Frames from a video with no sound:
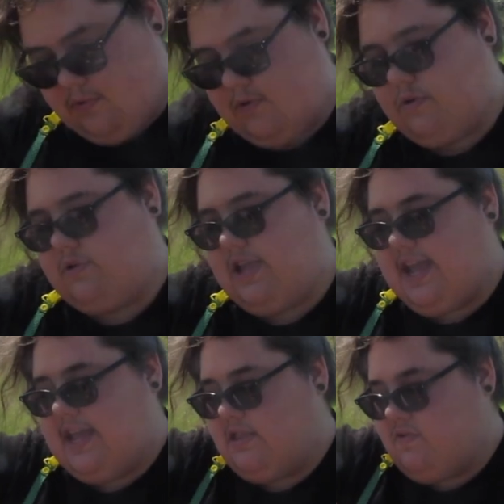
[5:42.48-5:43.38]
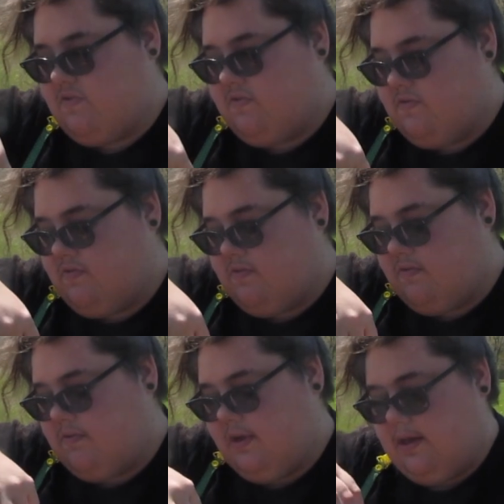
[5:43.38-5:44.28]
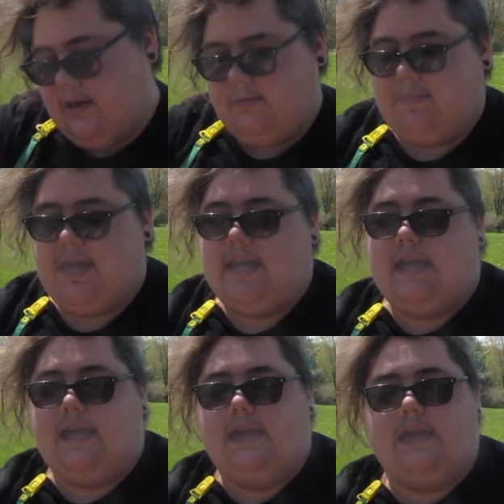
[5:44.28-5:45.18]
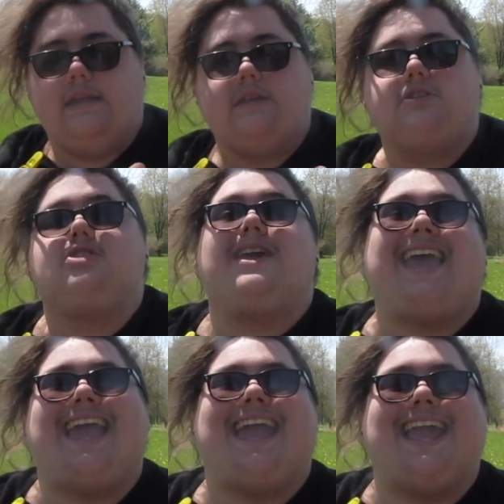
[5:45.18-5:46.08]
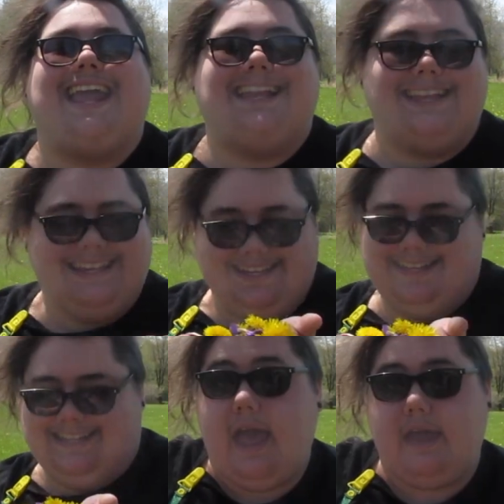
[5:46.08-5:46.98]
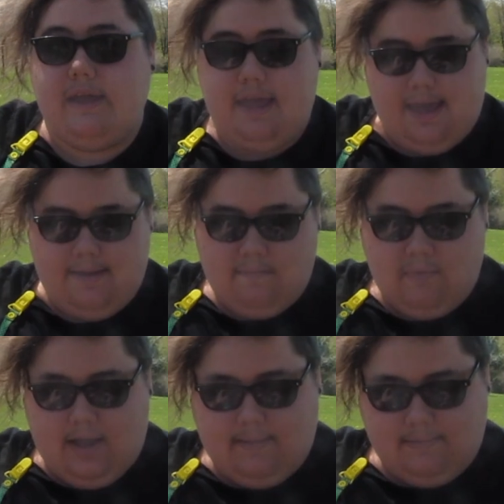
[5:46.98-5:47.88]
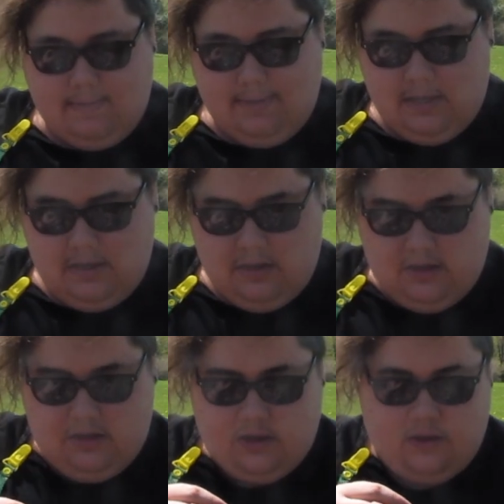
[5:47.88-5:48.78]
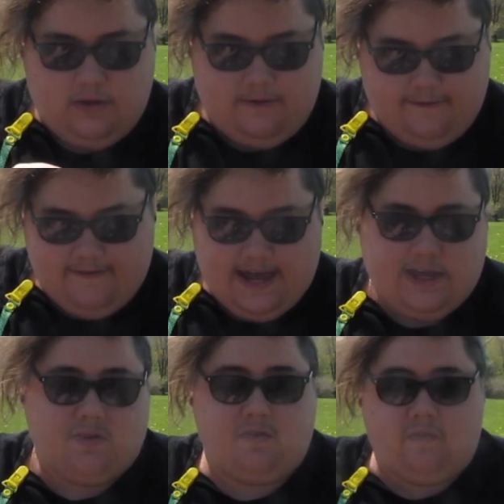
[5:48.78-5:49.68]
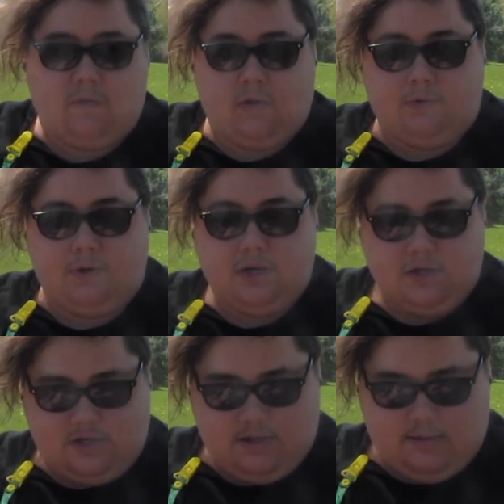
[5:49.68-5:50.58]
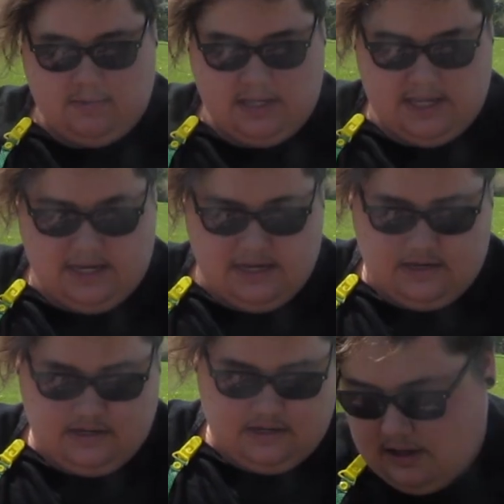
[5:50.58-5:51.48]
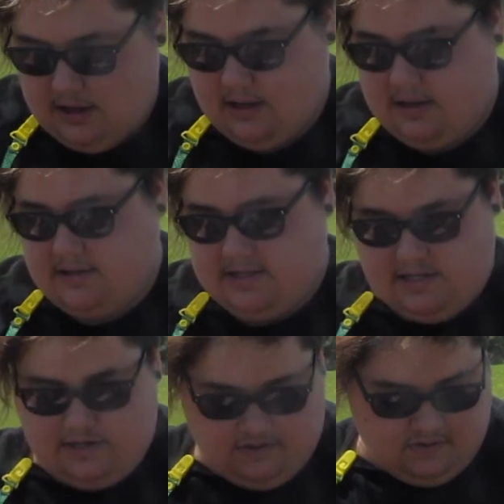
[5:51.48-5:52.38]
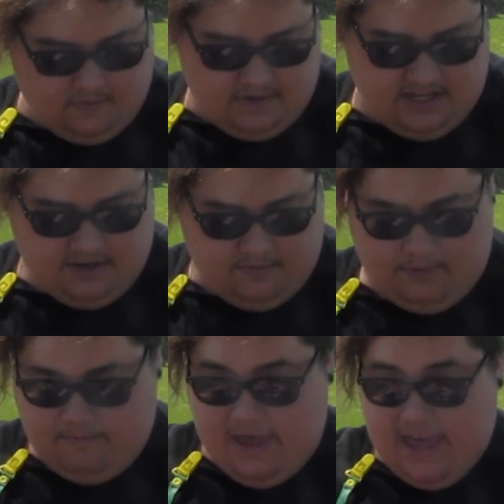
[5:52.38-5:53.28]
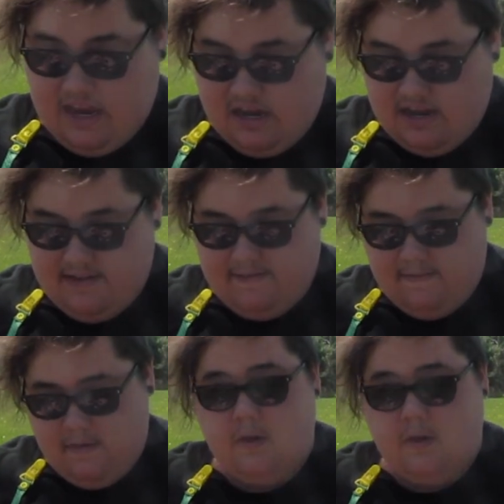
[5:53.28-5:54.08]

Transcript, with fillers: pull that through, making a chain. I am probably gonna fast forward some of this because this is a really repetitive